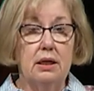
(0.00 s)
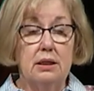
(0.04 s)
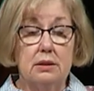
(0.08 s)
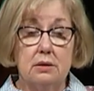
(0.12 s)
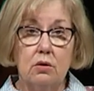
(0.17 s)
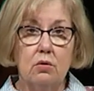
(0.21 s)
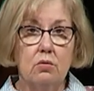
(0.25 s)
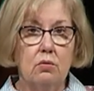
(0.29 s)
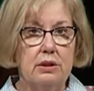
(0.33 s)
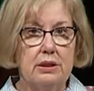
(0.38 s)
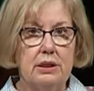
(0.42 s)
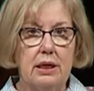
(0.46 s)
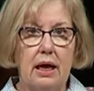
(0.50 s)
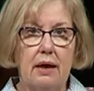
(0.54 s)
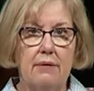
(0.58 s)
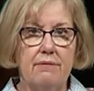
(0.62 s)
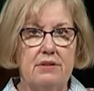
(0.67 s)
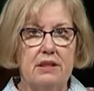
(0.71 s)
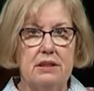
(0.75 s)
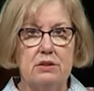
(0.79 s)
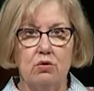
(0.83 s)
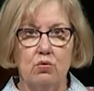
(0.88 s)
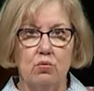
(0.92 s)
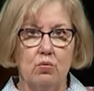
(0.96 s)
is going to
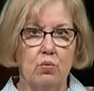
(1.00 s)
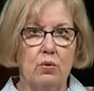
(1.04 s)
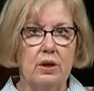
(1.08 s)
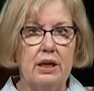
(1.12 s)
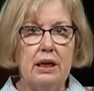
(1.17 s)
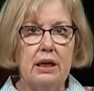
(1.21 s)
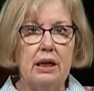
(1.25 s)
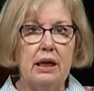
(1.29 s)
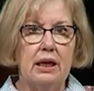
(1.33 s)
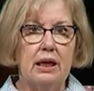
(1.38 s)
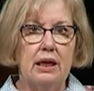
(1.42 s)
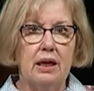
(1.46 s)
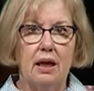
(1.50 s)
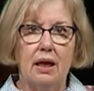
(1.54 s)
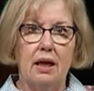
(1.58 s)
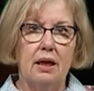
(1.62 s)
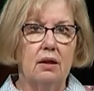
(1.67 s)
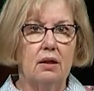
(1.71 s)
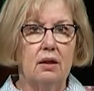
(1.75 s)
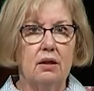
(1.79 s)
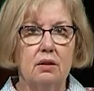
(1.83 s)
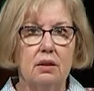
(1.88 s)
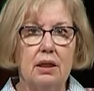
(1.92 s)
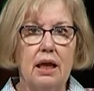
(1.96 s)
have this ringing
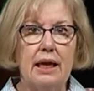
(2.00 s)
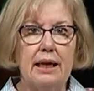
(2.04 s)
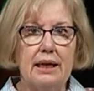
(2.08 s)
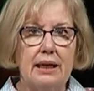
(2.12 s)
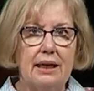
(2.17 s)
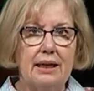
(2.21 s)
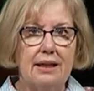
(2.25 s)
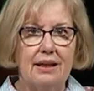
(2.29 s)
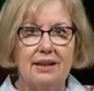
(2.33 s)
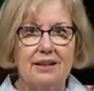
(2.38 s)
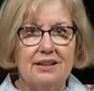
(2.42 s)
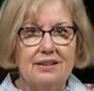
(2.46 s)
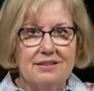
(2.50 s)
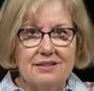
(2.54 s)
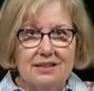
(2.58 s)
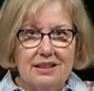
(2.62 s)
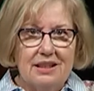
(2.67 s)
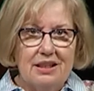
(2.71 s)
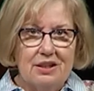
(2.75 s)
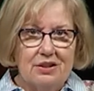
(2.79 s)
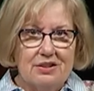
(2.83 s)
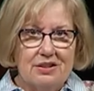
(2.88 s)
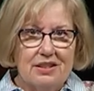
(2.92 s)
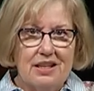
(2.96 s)
and clanging in his
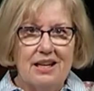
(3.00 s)
ears.